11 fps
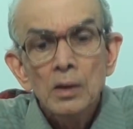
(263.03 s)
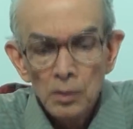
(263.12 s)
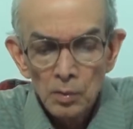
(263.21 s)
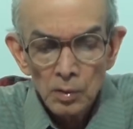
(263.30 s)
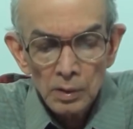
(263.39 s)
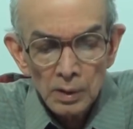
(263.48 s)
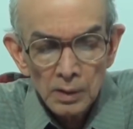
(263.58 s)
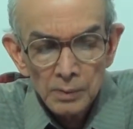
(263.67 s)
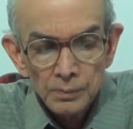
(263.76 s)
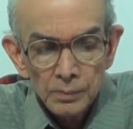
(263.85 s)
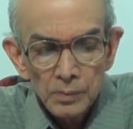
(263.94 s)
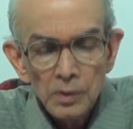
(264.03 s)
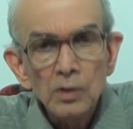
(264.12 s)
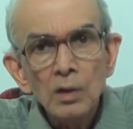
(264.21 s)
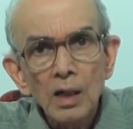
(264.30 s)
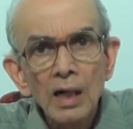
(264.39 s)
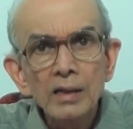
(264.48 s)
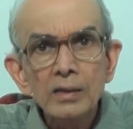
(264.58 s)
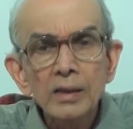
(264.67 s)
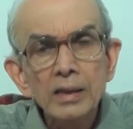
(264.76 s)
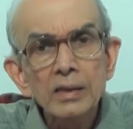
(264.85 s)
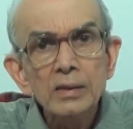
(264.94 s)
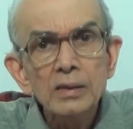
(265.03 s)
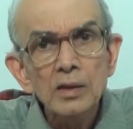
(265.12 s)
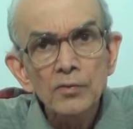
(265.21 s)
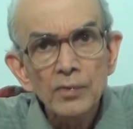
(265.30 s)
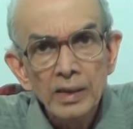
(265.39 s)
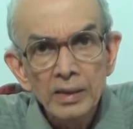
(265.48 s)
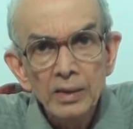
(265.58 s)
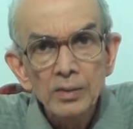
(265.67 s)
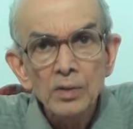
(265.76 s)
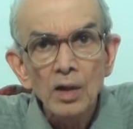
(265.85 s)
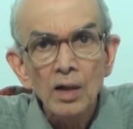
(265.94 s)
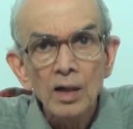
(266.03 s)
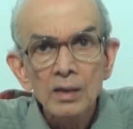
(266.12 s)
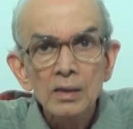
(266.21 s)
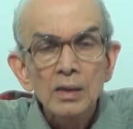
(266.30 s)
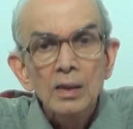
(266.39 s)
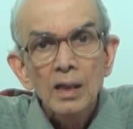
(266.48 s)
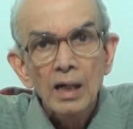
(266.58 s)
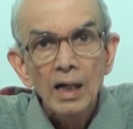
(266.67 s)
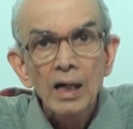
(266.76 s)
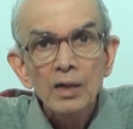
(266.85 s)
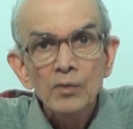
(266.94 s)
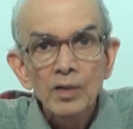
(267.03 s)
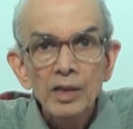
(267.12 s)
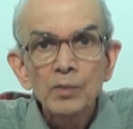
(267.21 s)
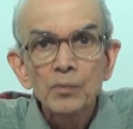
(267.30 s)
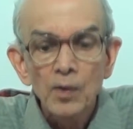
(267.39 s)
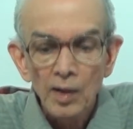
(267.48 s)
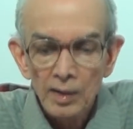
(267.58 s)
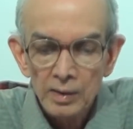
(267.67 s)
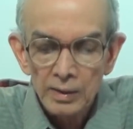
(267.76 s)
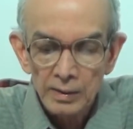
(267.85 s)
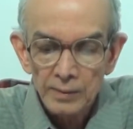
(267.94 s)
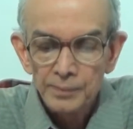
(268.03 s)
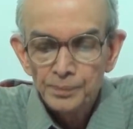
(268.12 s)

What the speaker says: So the alteration of any sort are very important.